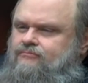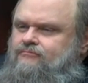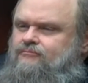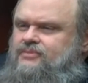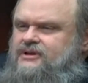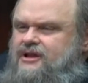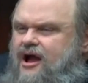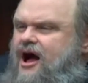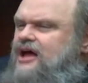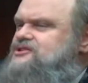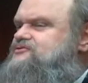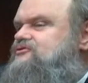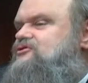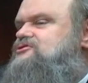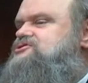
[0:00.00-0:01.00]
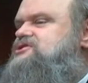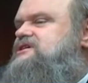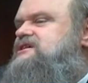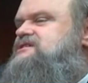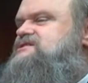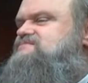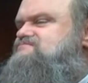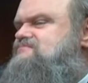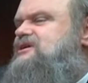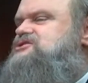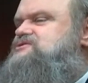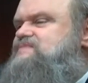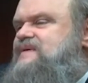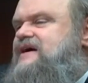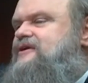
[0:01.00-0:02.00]
But God's version is
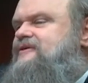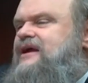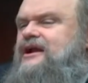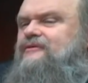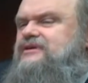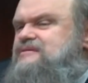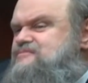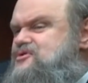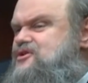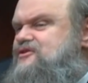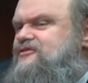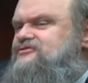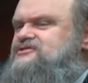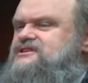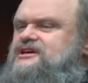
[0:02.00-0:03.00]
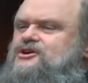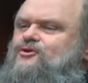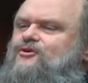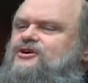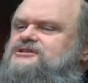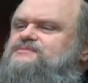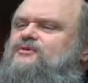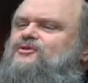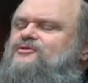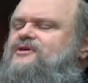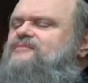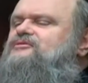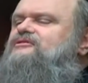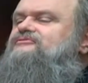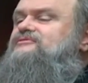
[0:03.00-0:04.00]
much better, and it removes the incorrigible
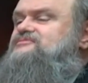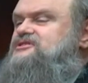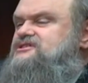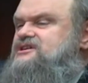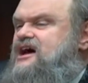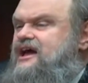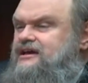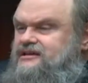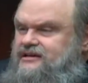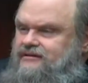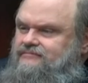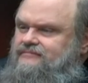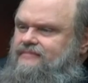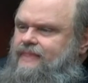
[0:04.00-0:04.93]
criminal from society.